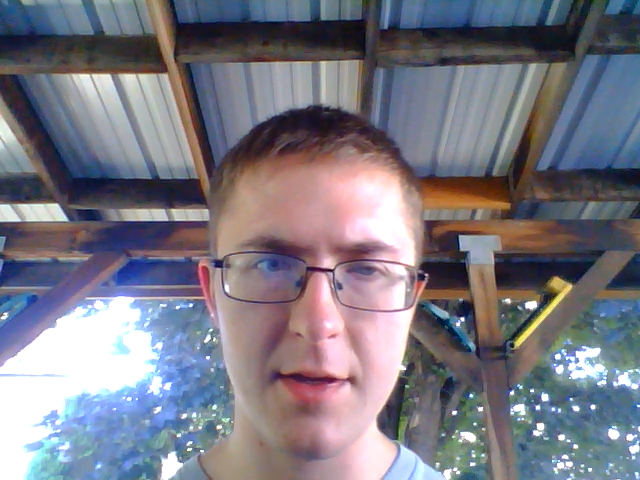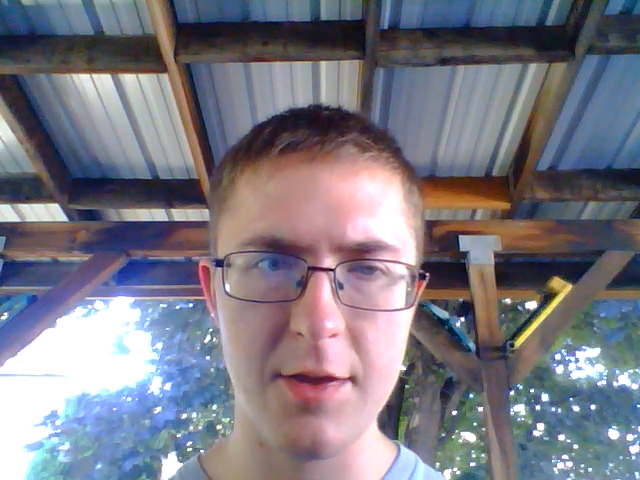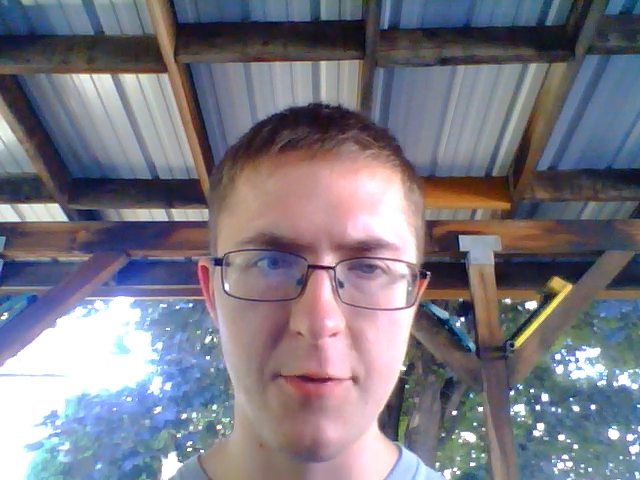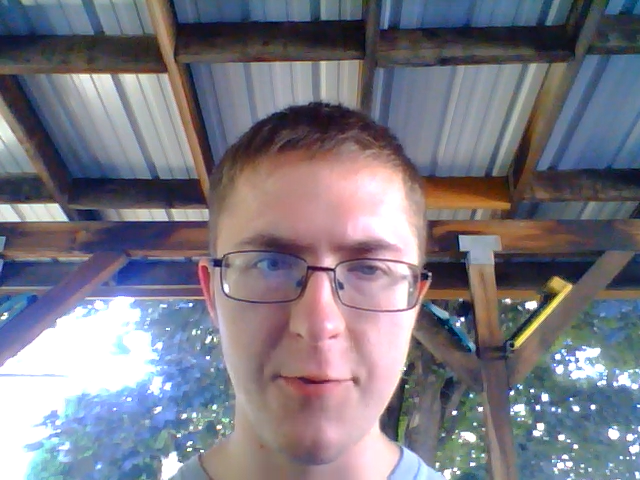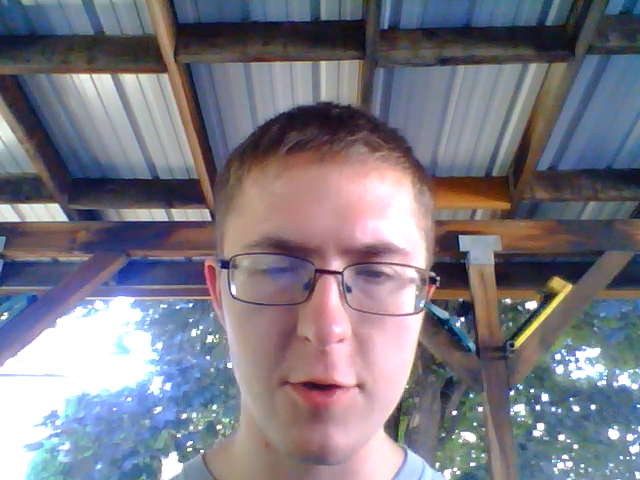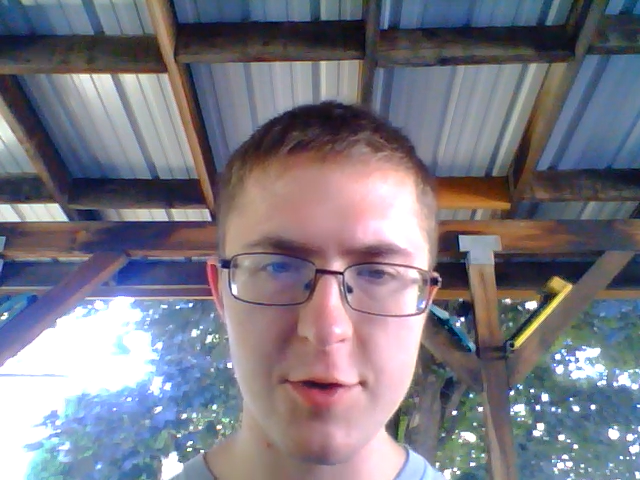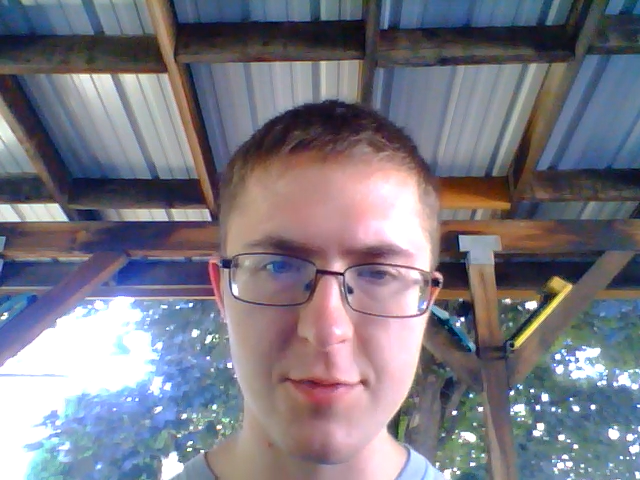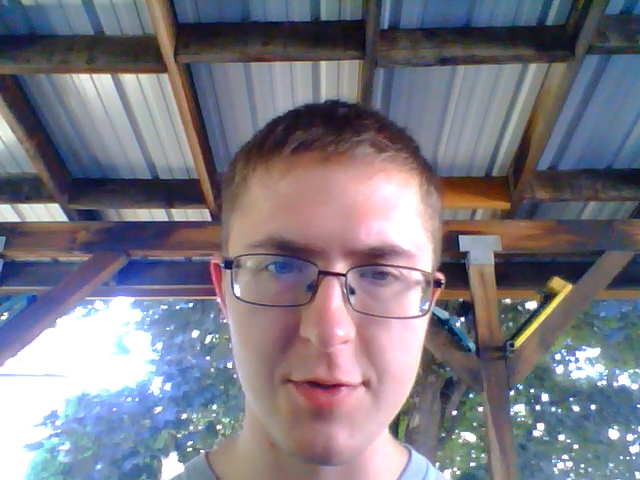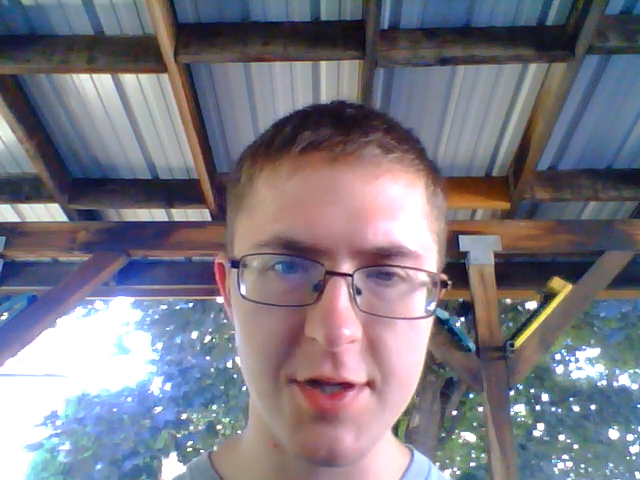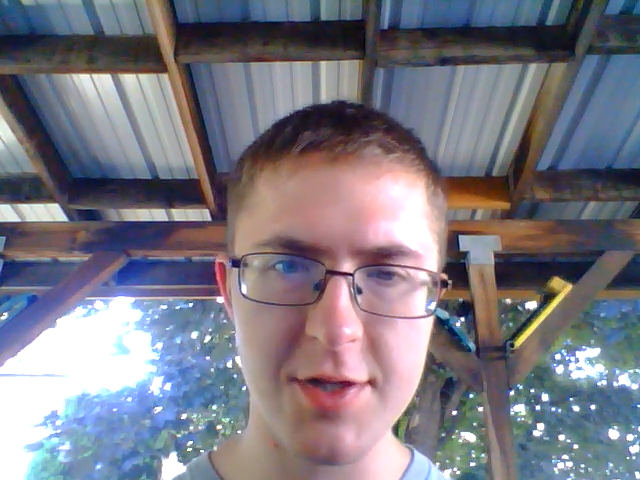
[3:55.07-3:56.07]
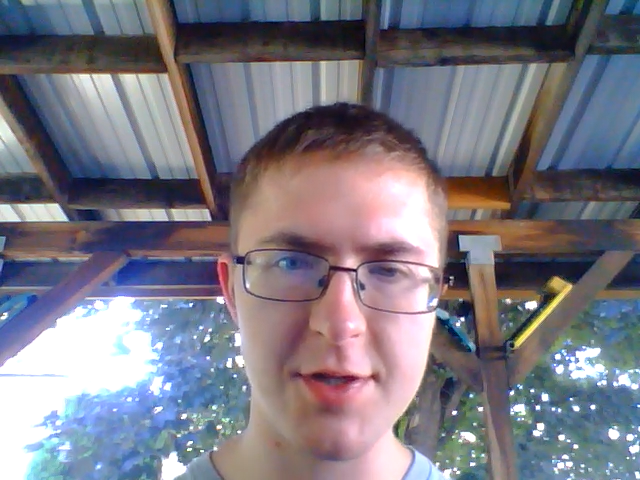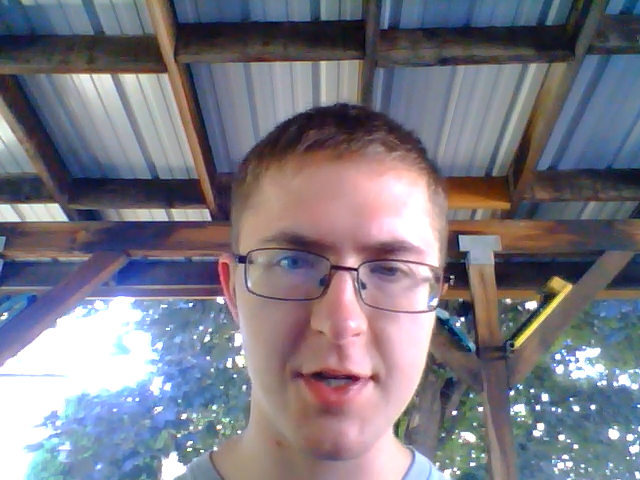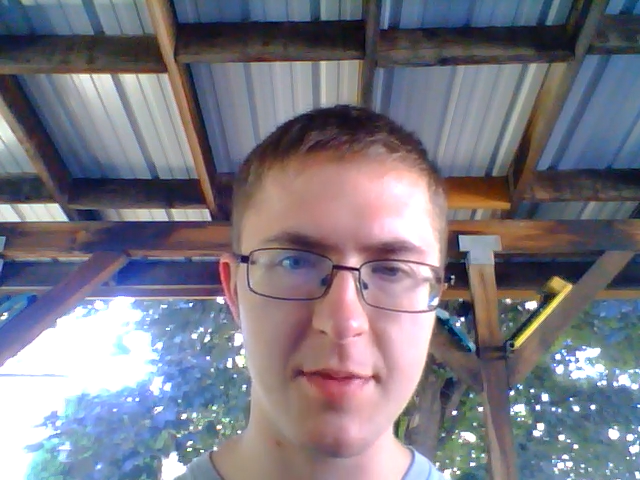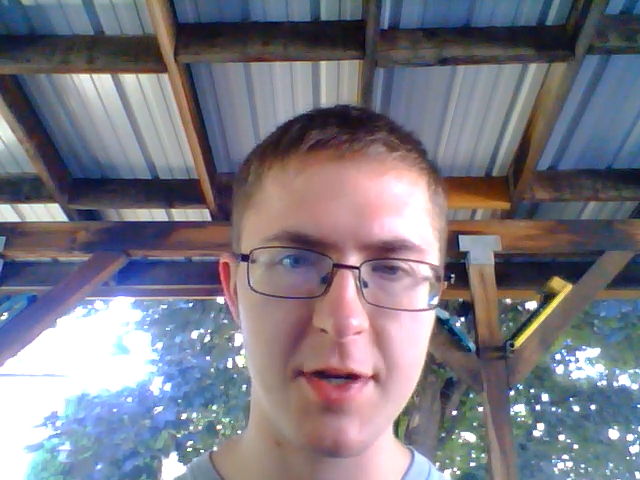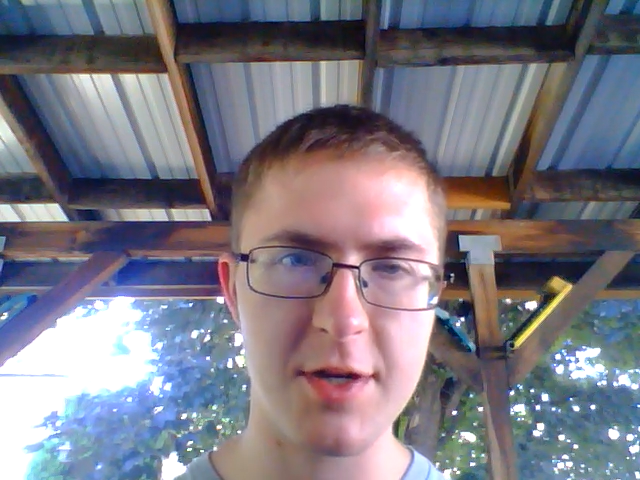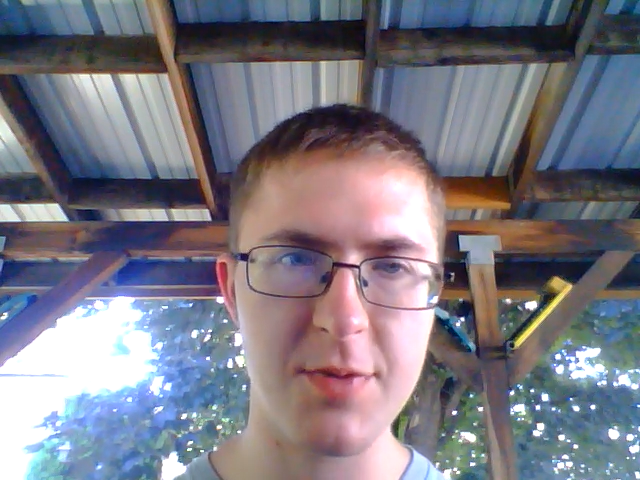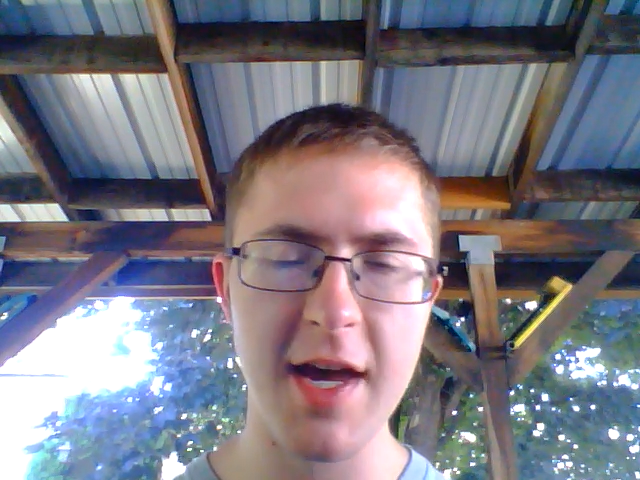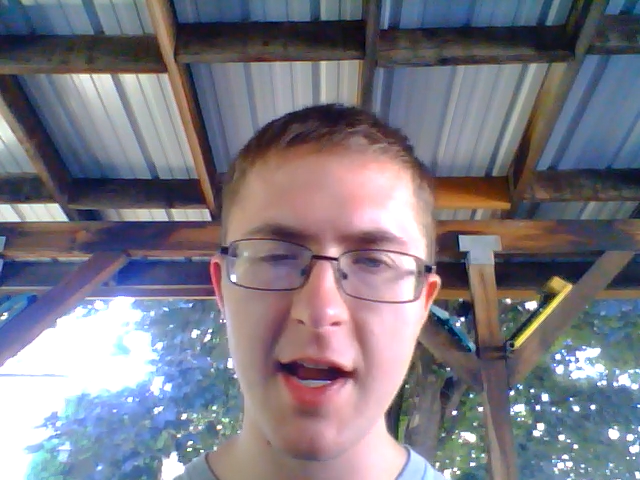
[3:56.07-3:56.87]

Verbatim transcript: they're force resistant because we can't